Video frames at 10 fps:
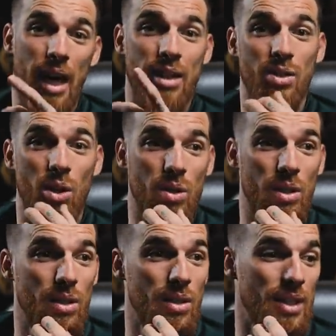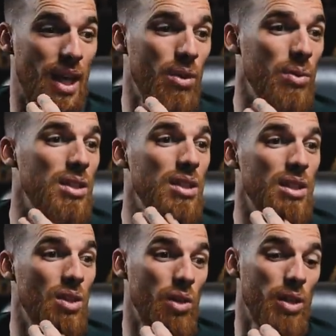I talk there with
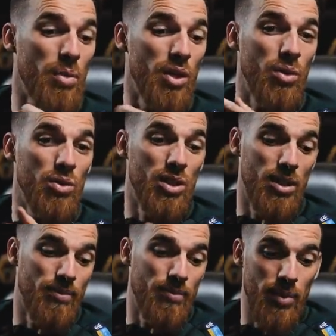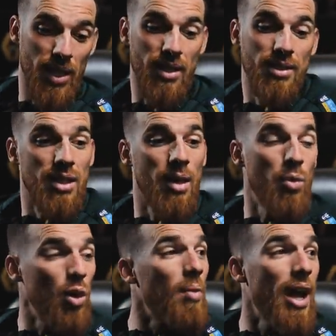the goalkeeper coach, because I
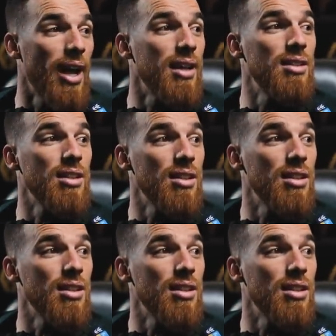broke my hand